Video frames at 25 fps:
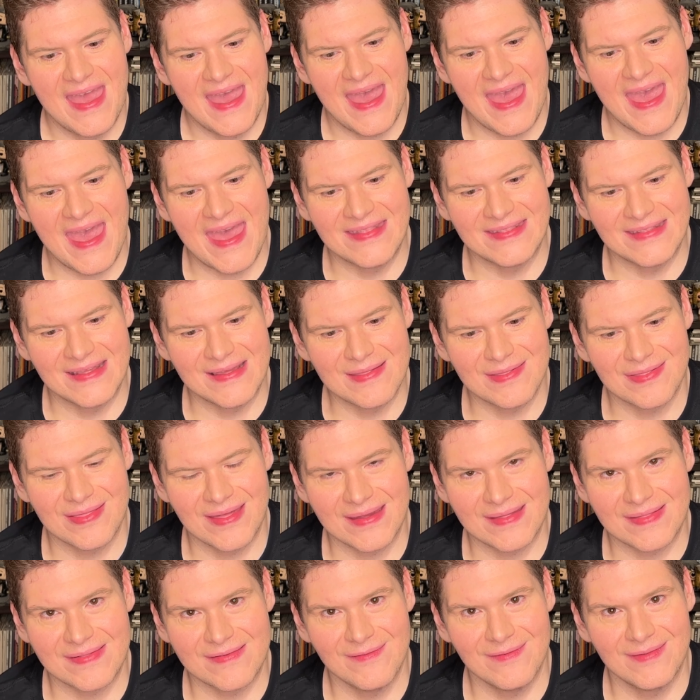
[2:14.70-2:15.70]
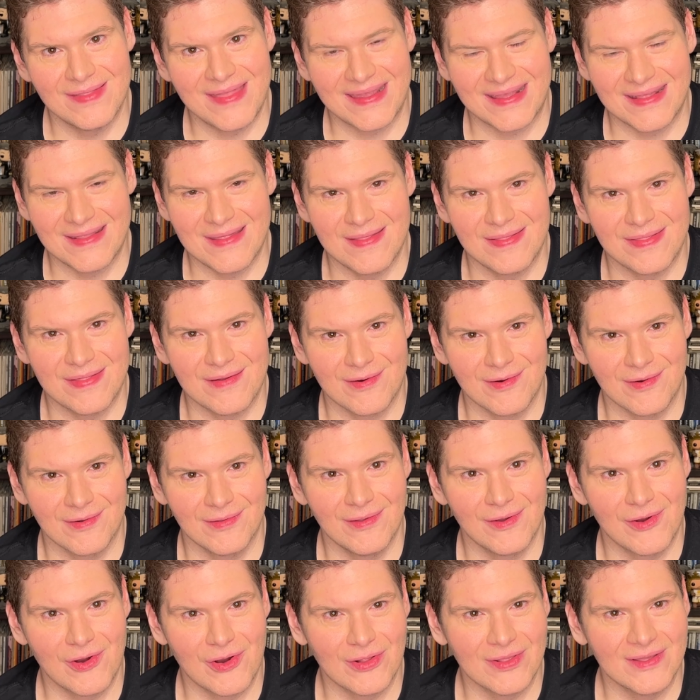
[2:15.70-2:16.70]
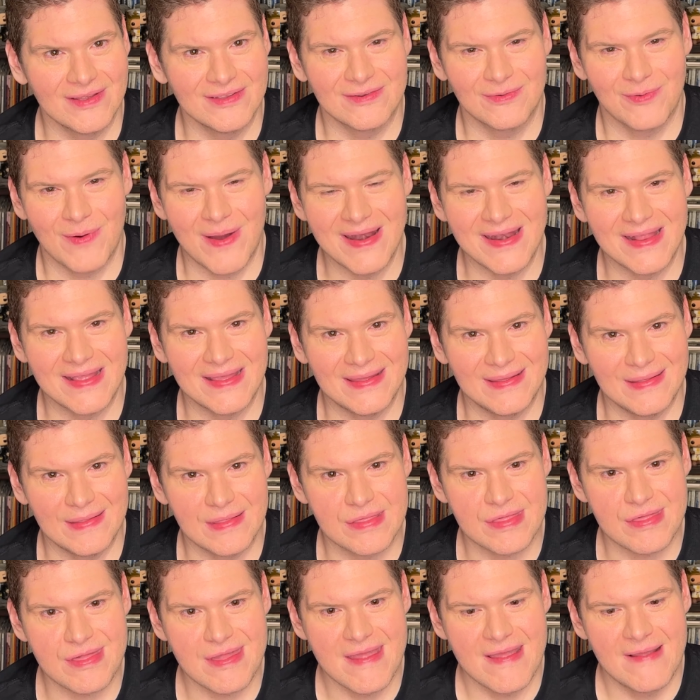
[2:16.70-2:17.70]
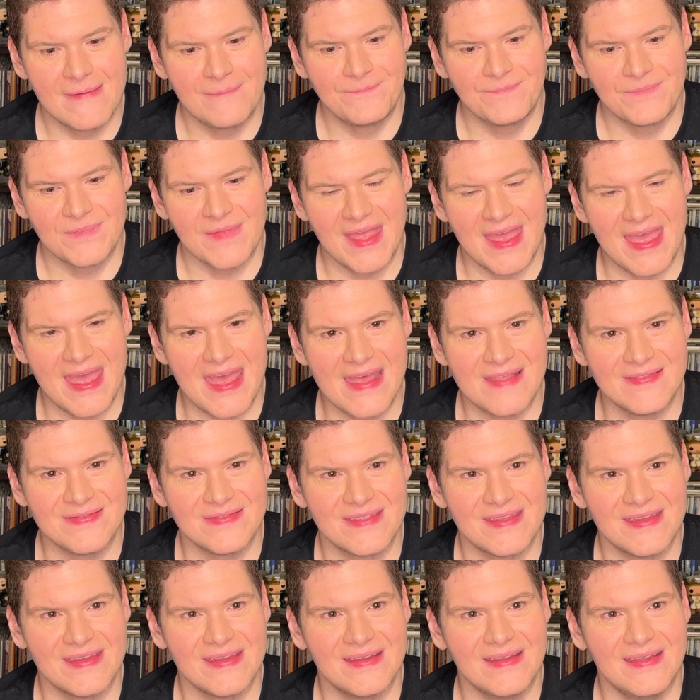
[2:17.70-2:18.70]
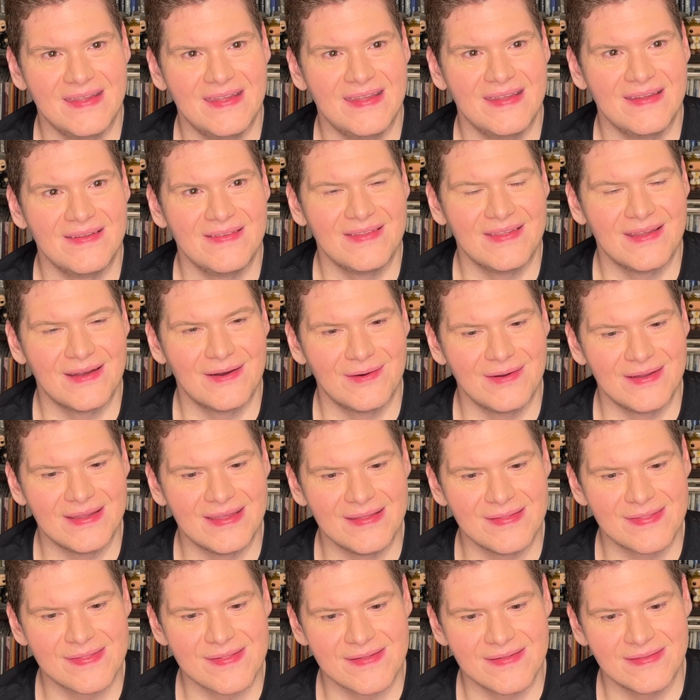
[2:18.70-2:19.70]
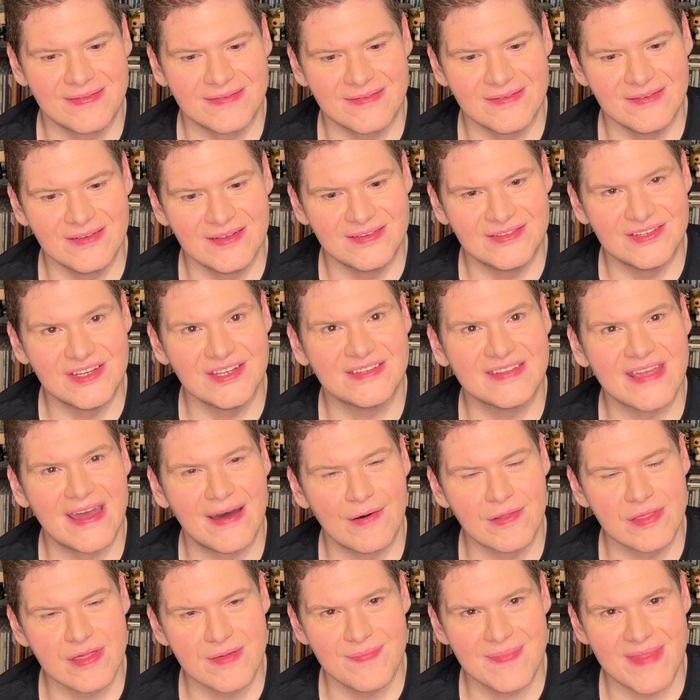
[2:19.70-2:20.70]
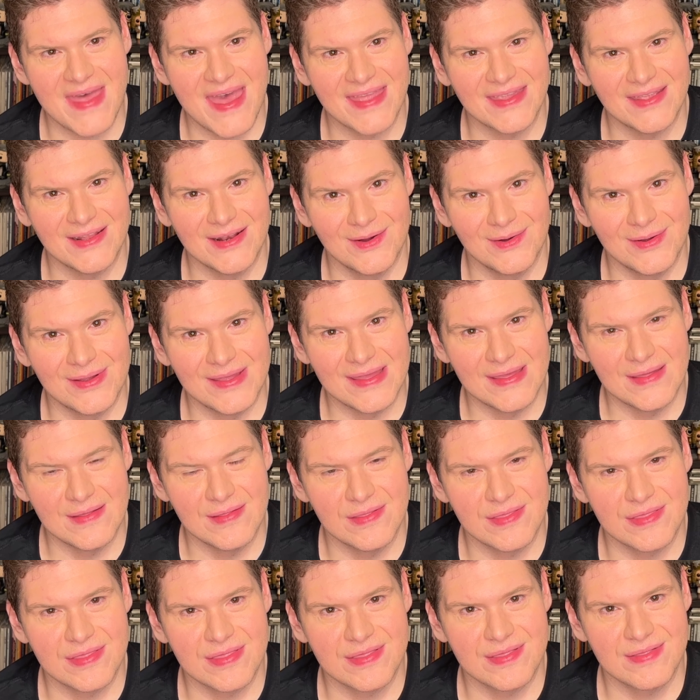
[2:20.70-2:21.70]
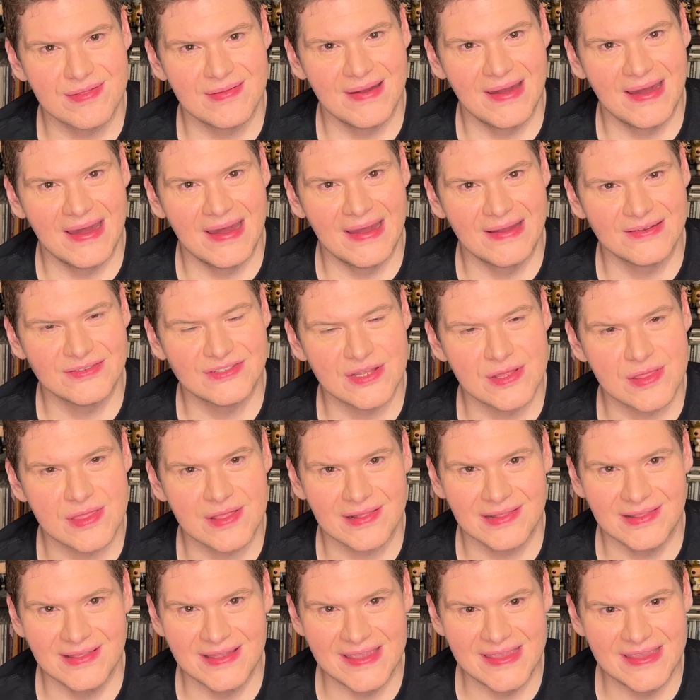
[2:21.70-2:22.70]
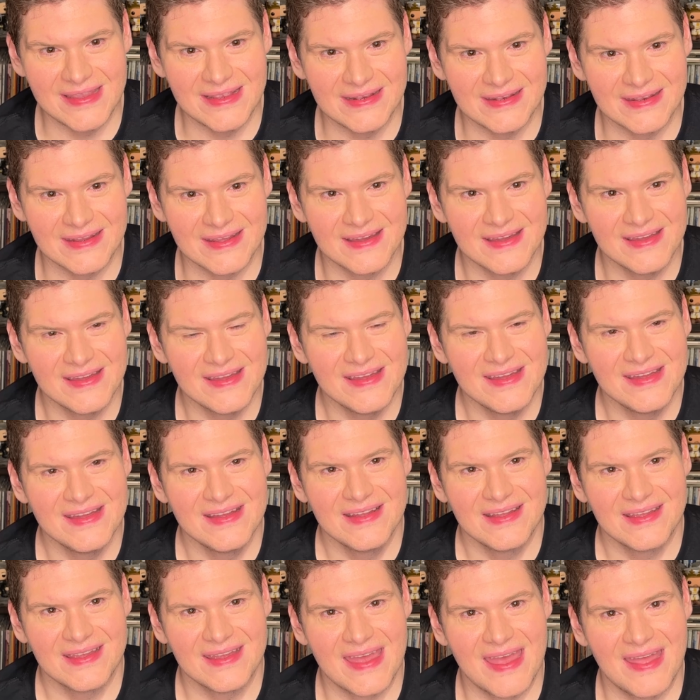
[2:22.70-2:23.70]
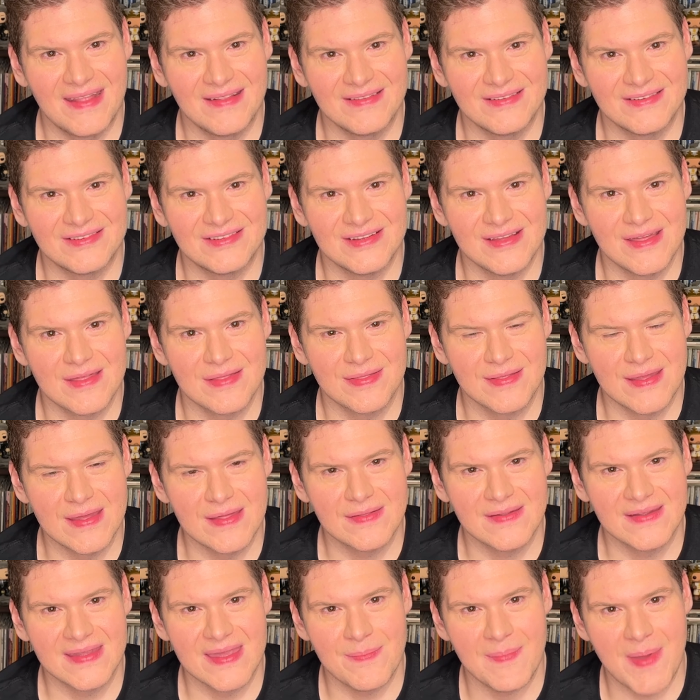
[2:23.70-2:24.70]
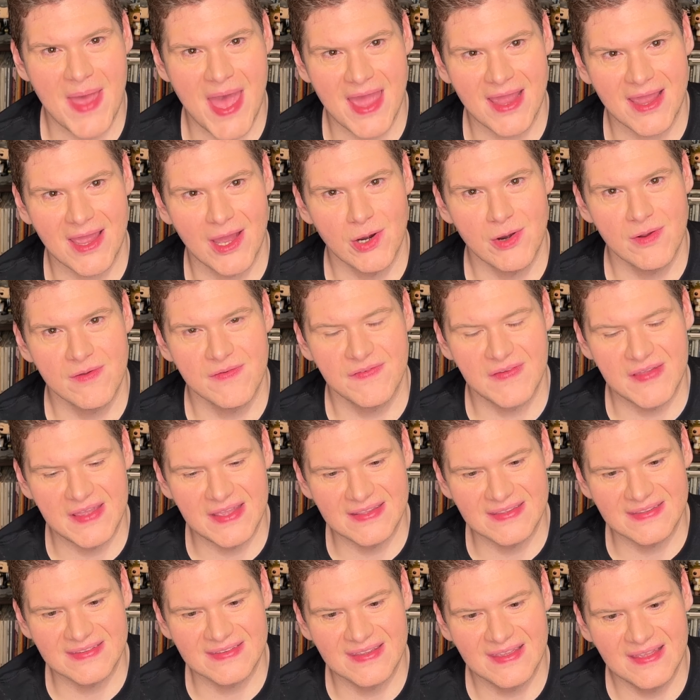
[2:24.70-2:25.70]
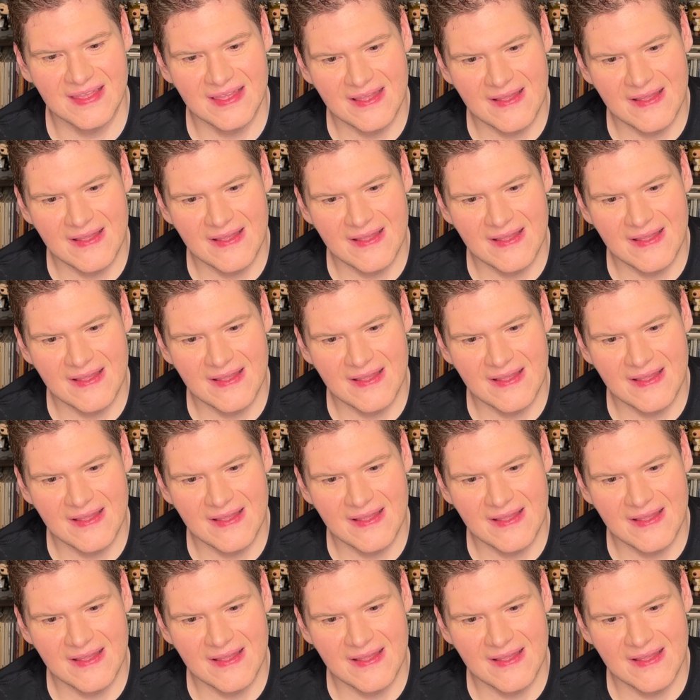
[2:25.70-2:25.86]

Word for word: and he's like still like in his early twenties, and uh, he, you know he's she tells him that you know he's uh, she's clean and she just needs to get back on her feet.